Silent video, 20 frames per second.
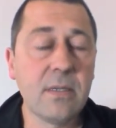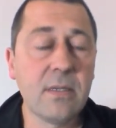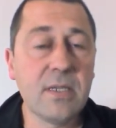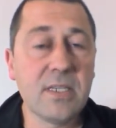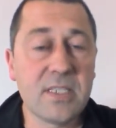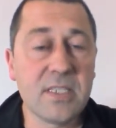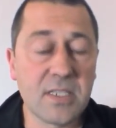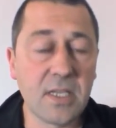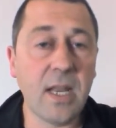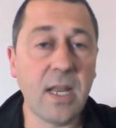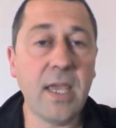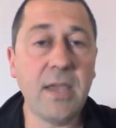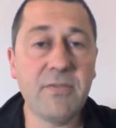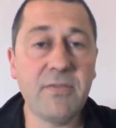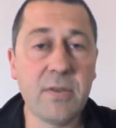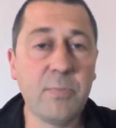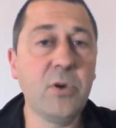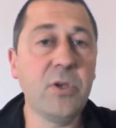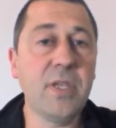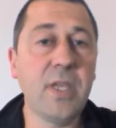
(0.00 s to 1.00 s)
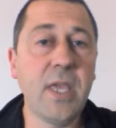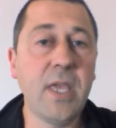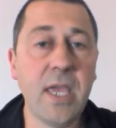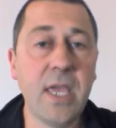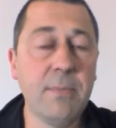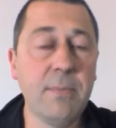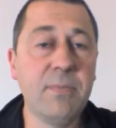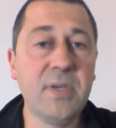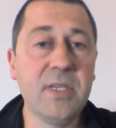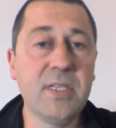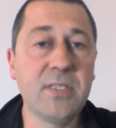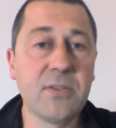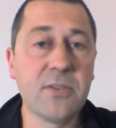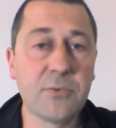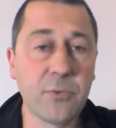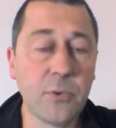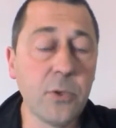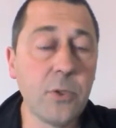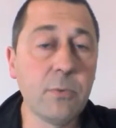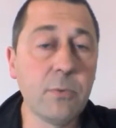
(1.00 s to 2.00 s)
You still have to put your handpiece
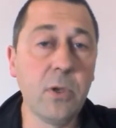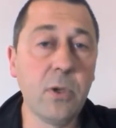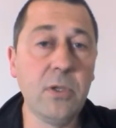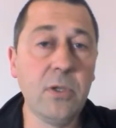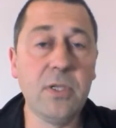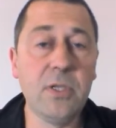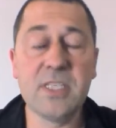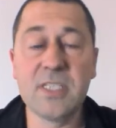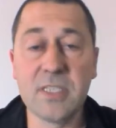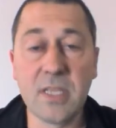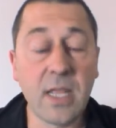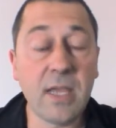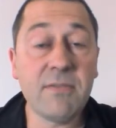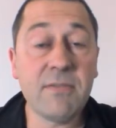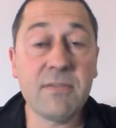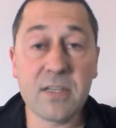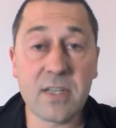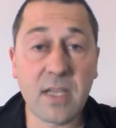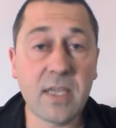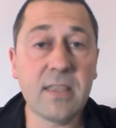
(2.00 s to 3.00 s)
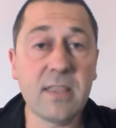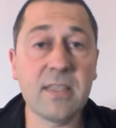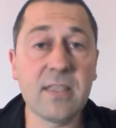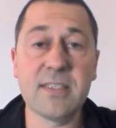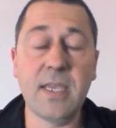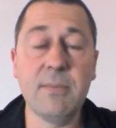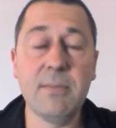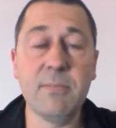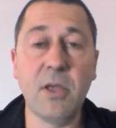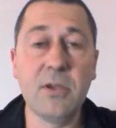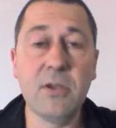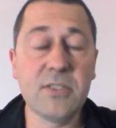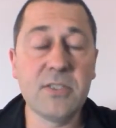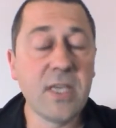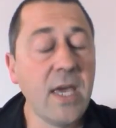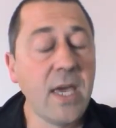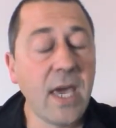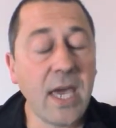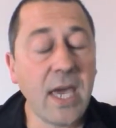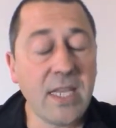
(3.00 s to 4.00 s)
through the wool. You still have to take the same blows,
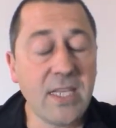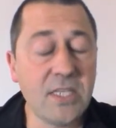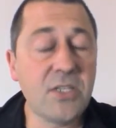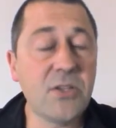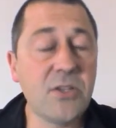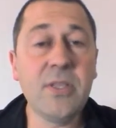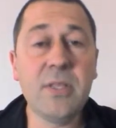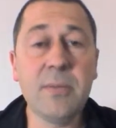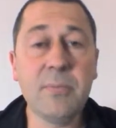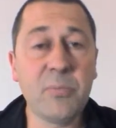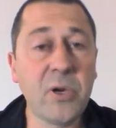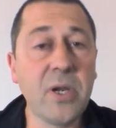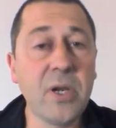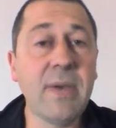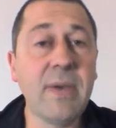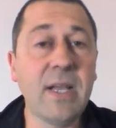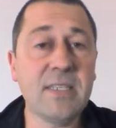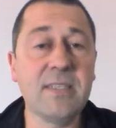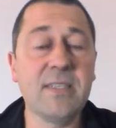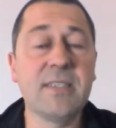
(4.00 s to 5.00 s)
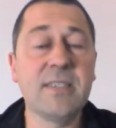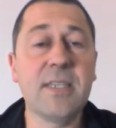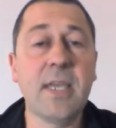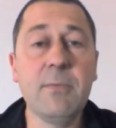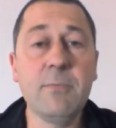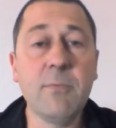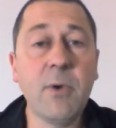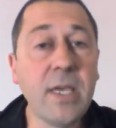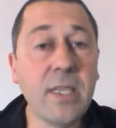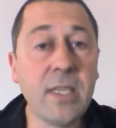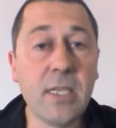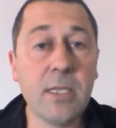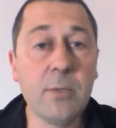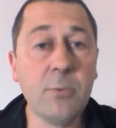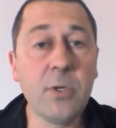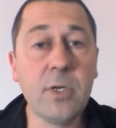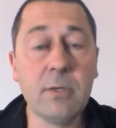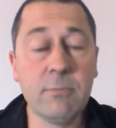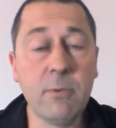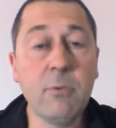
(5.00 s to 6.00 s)
and you're doing them pretty much the same way that you
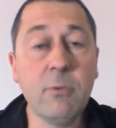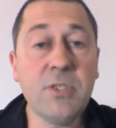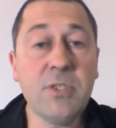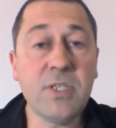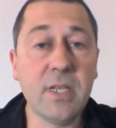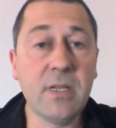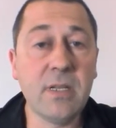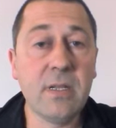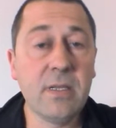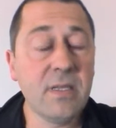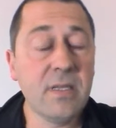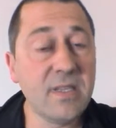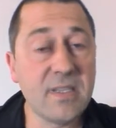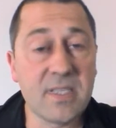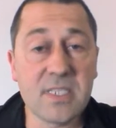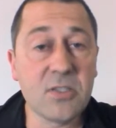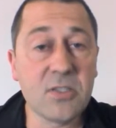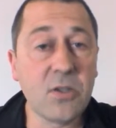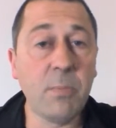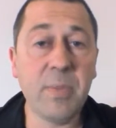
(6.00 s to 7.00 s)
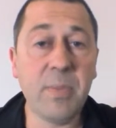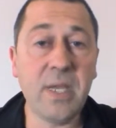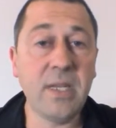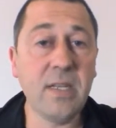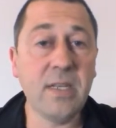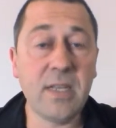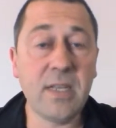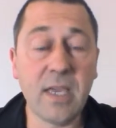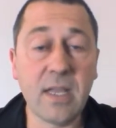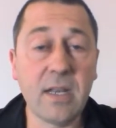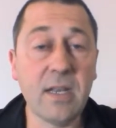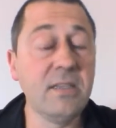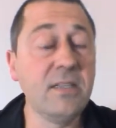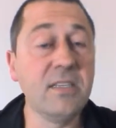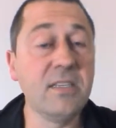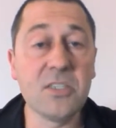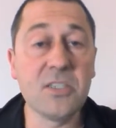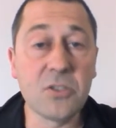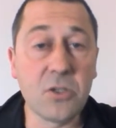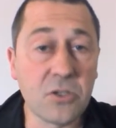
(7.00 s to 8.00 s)
would in a wool shed. You're just not bending down, and
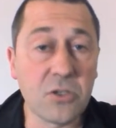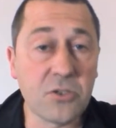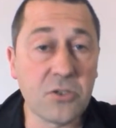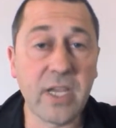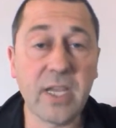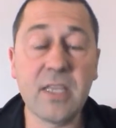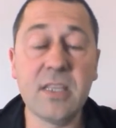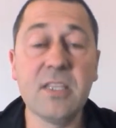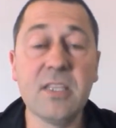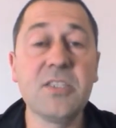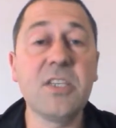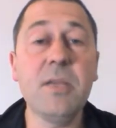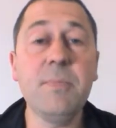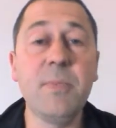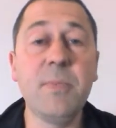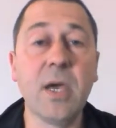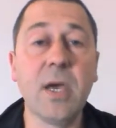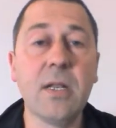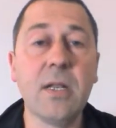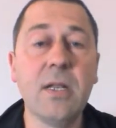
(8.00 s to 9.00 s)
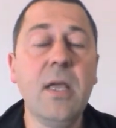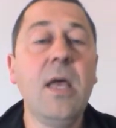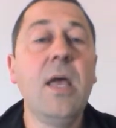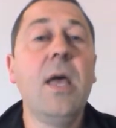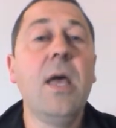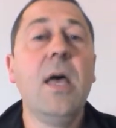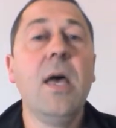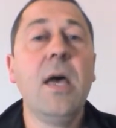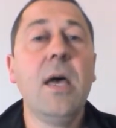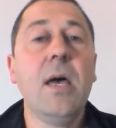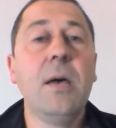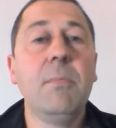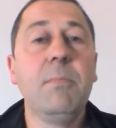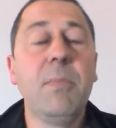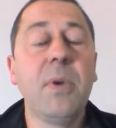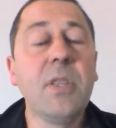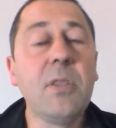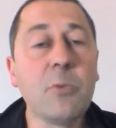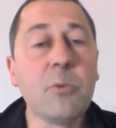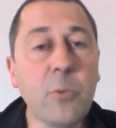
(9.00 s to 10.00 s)
you're just not dragging the sheep out.
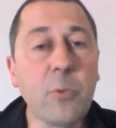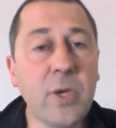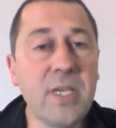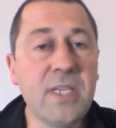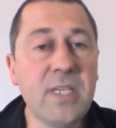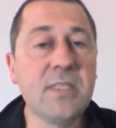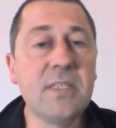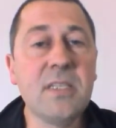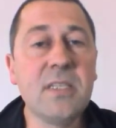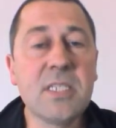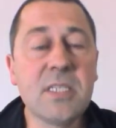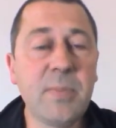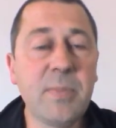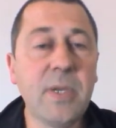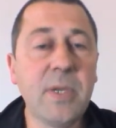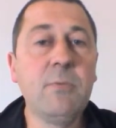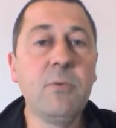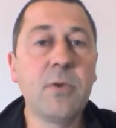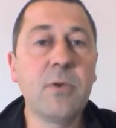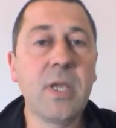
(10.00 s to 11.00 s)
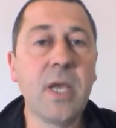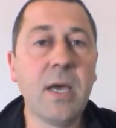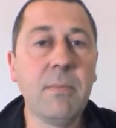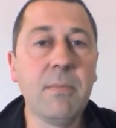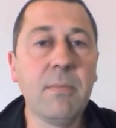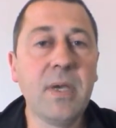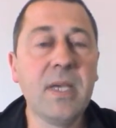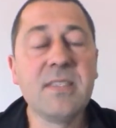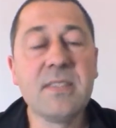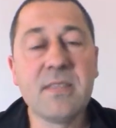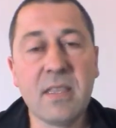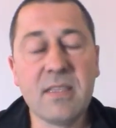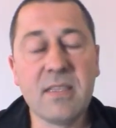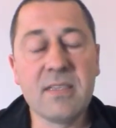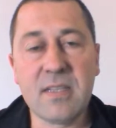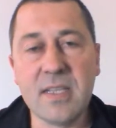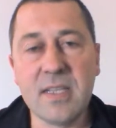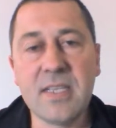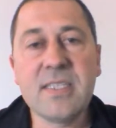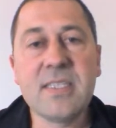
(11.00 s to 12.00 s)
But the reason the speed will come is that
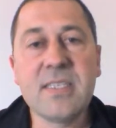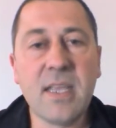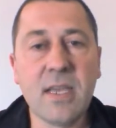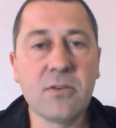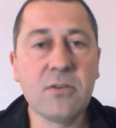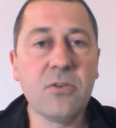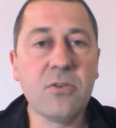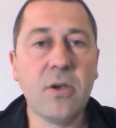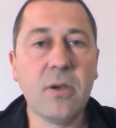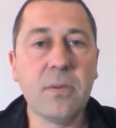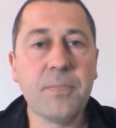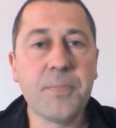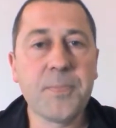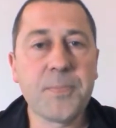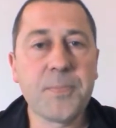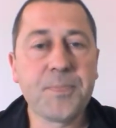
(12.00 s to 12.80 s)
there's less downtime.